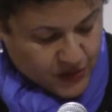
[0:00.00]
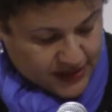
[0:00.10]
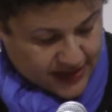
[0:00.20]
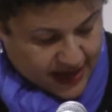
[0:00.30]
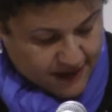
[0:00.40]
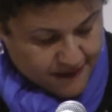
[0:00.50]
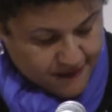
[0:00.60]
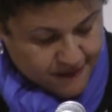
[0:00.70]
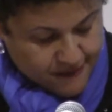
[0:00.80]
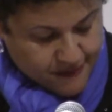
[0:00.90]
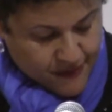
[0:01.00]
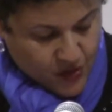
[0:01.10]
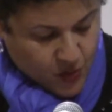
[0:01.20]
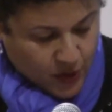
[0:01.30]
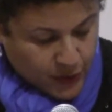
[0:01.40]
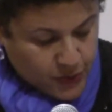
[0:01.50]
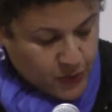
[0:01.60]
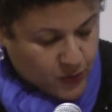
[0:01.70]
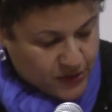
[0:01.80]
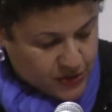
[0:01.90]
would say, while through
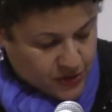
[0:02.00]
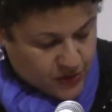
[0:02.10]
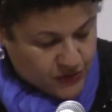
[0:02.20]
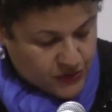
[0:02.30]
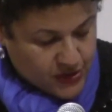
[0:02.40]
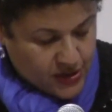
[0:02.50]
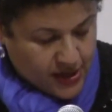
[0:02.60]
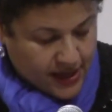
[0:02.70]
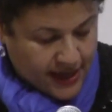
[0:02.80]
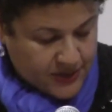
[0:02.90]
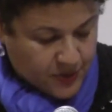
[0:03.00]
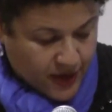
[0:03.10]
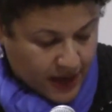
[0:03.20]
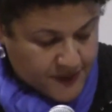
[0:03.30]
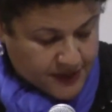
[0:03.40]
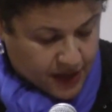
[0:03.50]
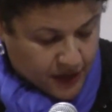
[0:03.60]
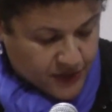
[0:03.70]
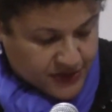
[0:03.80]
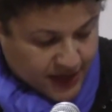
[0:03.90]
the windows, as perhaps at
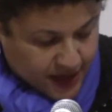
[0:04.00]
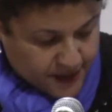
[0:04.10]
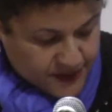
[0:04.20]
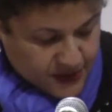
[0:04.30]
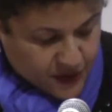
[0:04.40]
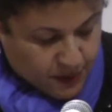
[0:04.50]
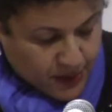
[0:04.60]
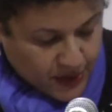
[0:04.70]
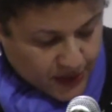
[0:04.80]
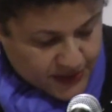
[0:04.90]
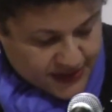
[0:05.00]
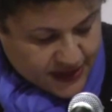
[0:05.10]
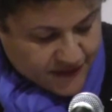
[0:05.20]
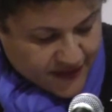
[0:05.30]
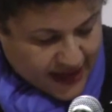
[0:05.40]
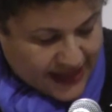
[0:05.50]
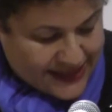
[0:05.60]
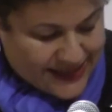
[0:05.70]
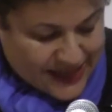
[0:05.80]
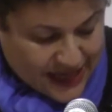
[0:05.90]
other times, the birds, if they
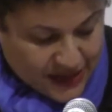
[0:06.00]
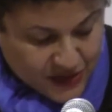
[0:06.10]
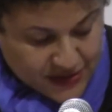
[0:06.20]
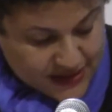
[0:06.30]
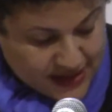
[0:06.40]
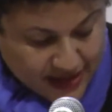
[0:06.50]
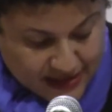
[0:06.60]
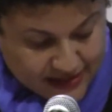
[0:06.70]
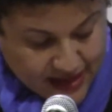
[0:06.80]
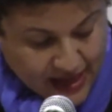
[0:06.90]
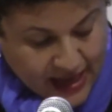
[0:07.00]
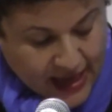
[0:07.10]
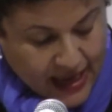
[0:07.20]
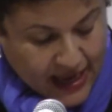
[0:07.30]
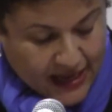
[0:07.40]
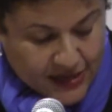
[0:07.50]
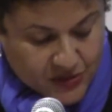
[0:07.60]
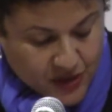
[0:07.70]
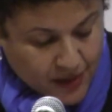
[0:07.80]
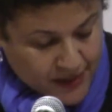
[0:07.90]
had stayed, could see us, and I
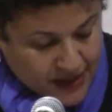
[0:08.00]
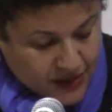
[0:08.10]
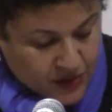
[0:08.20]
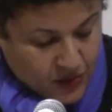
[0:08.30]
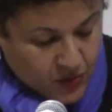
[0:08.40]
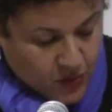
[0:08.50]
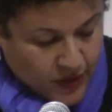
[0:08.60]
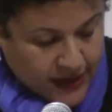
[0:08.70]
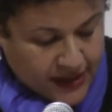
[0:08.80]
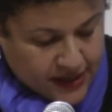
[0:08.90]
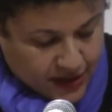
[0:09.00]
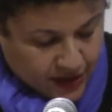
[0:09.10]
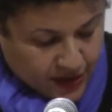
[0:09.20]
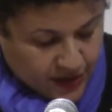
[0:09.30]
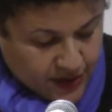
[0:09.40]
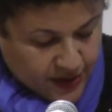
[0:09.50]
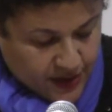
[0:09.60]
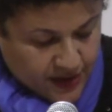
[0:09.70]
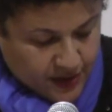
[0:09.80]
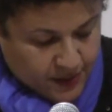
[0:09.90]
do not mean white here,
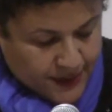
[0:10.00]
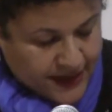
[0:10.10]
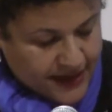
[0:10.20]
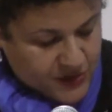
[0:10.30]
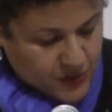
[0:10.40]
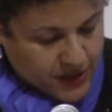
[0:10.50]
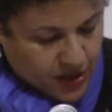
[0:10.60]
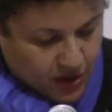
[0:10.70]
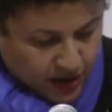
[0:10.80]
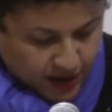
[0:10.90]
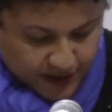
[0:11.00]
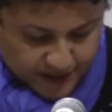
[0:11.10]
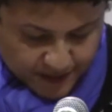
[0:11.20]
but as we are,